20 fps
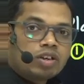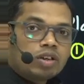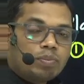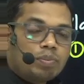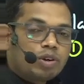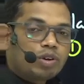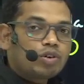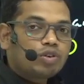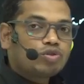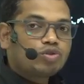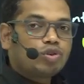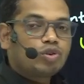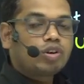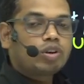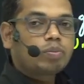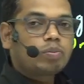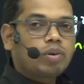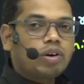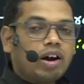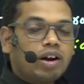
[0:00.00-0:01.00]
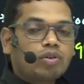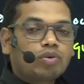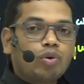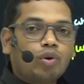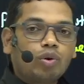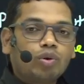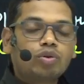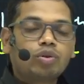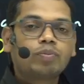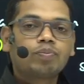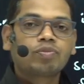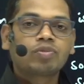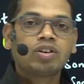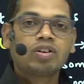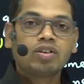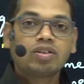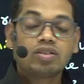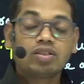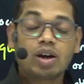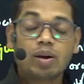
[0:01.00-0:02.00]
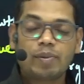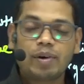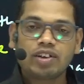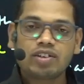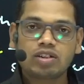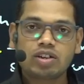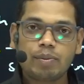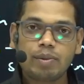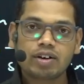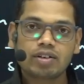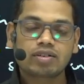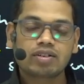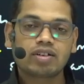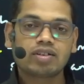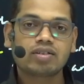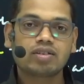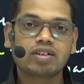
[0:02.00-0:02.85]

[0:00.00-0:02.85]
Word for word: Because during plant growth, the meristematic cells,